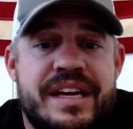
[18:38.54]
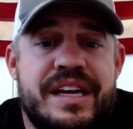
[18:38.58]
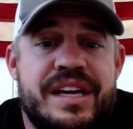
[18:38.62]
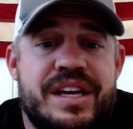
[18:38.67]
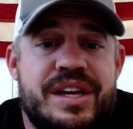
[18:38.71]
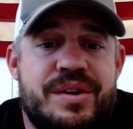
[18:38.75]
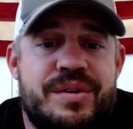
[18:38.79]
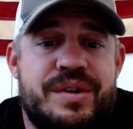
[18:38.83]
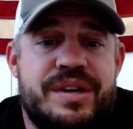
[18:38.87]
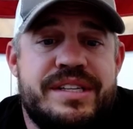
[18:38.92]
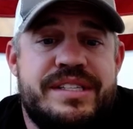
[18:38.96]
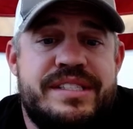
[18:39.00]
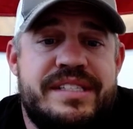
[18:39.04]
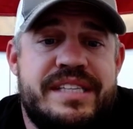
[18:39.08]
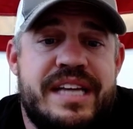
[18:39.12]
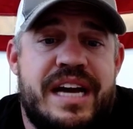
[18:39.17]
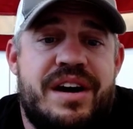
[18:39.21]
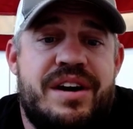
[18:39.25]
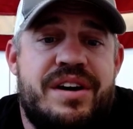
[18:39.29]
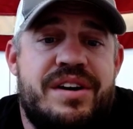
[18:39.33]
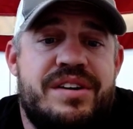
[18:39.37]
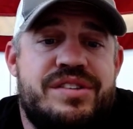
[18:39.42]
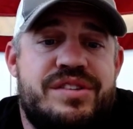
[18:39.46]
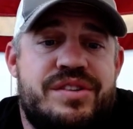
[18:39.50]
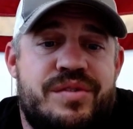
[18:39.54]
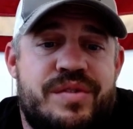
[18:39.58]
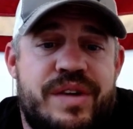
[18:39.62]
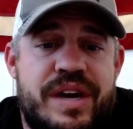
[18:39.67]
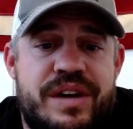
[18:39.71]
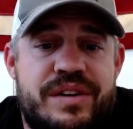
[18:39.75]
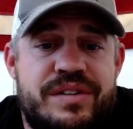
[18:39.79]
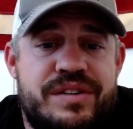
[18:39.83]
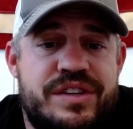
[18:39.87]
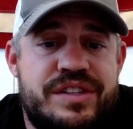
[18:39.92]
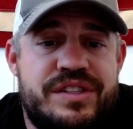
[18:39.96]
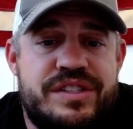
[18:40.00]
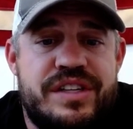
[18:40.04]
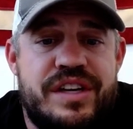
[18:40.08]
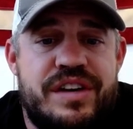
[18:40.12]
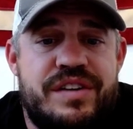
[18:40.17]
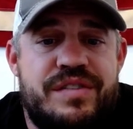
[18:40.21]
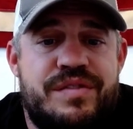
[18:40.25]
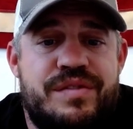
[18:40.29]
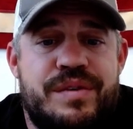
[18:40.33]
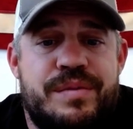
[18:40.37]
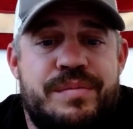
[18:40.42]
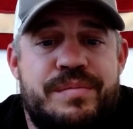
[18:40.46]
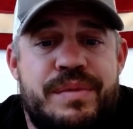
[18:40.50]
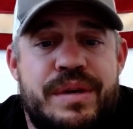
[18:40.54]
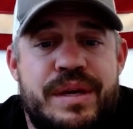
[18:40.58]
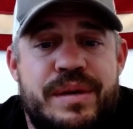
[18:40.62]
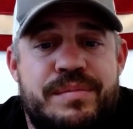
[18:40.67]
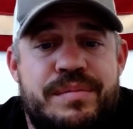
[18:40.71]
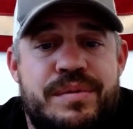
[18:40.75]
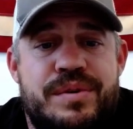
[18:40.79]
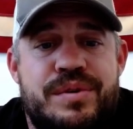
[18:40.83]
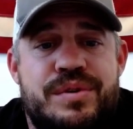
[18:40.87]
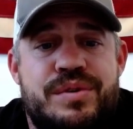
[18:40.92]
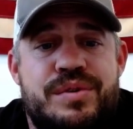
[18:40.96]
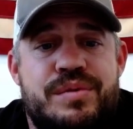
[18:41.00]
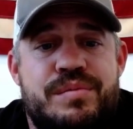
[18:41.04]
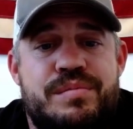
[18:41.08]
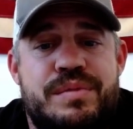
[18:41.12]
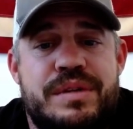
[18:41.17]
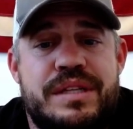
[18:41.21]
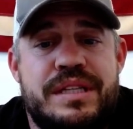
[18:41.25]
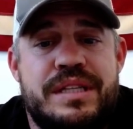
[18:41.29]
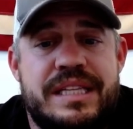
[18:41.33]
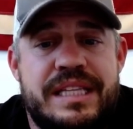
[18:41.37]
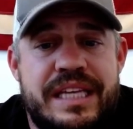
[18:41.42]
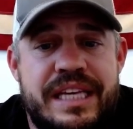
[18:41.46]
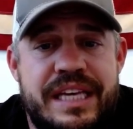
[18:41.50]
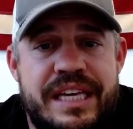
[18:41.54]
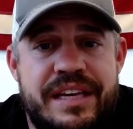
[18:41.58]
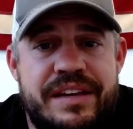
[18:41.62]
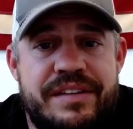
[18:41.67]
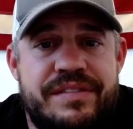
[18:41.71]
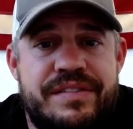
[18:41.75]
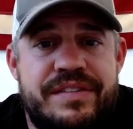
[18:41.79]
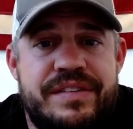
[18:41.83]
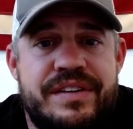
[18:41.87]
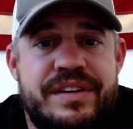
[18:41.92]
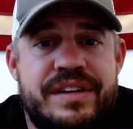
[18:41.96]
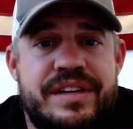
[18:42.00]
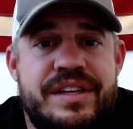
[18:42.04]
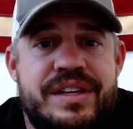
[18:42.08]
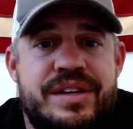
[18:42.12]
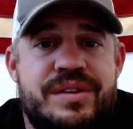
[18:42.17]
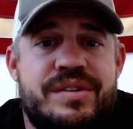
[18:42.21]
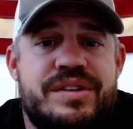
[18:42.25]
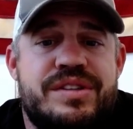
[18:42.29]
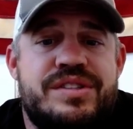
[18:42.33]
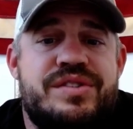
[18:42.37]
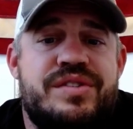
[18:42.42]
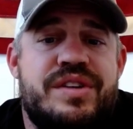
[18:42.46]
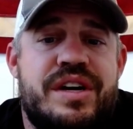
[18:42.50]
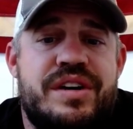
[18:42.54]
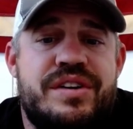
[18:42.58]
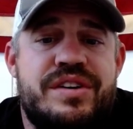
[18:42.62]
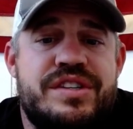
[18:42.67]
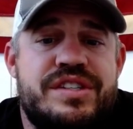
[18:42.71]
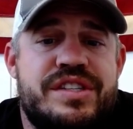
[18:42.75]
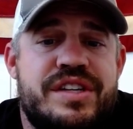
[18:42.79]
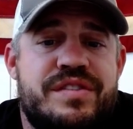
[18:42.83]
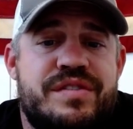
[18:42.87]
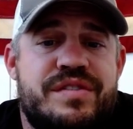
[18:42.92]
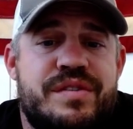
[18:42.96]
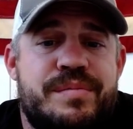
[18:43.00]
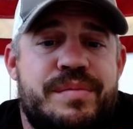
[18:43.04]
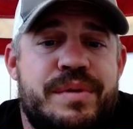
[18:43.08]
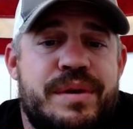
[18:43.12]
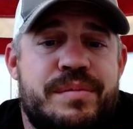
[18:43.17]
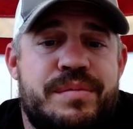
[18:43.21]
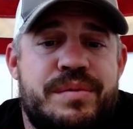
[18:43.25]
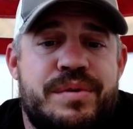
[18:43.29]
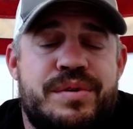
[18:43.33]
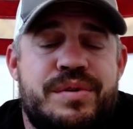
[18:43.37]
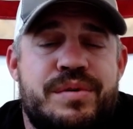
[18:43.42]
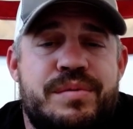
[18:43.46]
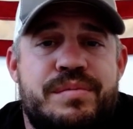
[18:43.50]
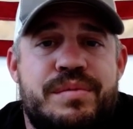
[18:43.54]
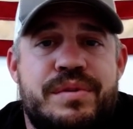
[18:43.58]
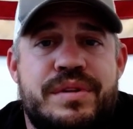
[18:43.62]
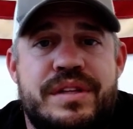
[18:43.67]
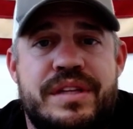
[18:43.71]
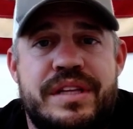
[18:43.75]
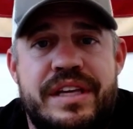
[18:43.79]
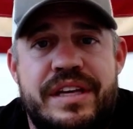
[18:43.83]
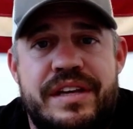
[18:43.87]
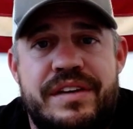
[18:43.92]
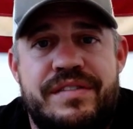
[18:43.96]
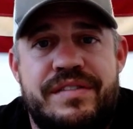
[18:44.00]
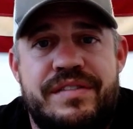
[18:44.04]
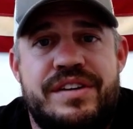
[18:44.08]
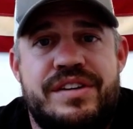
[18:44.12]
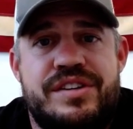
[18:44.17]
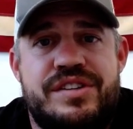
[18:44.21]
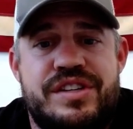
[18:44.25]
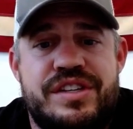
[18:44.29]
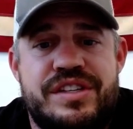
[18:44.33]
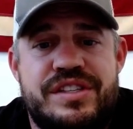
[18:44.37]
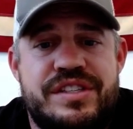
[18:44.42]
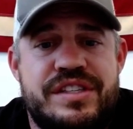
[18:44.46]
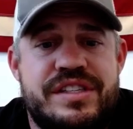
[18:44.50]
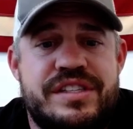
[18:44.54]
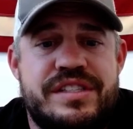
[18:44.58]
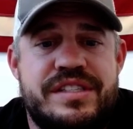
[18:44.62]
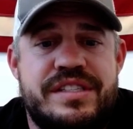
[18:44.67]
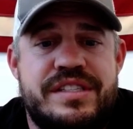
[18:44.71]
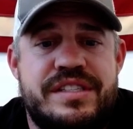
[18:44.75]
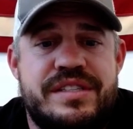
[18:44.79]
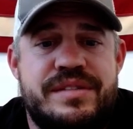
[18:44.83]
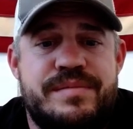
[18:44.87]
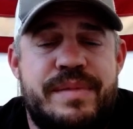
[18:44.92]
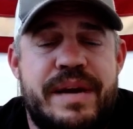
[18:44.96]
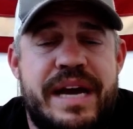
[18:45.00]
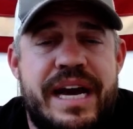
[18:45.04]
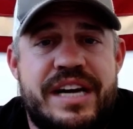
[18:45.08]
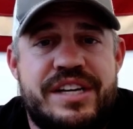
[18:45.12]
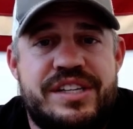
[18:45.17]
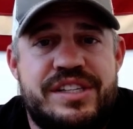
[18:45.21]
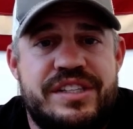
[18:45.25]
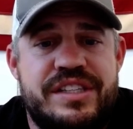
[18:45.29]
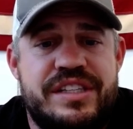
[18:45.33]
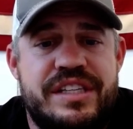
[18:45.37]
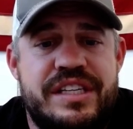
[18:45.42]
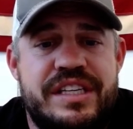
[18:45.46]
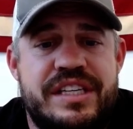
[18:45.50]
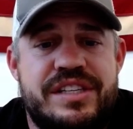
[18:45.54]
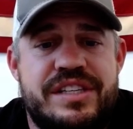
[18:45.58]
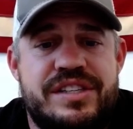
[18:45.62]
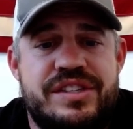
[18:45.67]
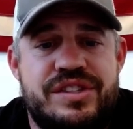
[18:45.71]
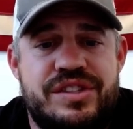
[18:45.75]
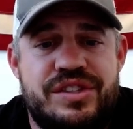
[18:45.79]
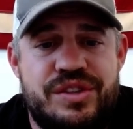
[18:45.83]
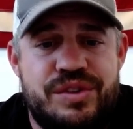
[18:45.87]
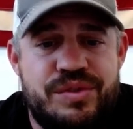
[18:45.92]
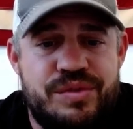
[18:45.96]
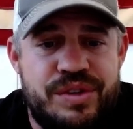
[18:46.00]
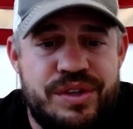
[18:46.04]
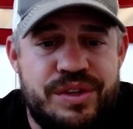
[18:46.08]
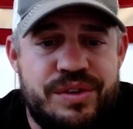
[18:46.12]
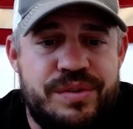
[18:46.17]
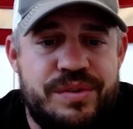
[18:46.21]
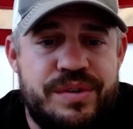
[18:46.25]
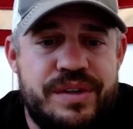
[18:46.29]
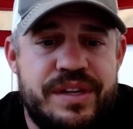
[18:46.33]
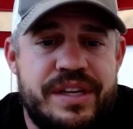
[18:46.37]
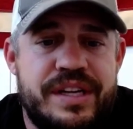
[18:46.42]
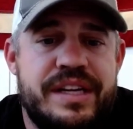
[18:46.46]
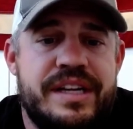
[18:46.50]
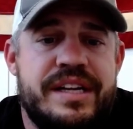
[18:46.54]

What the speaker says: You want to surround yourself with people who believe. You want to surround yourself with people who believe just as passionately as you do.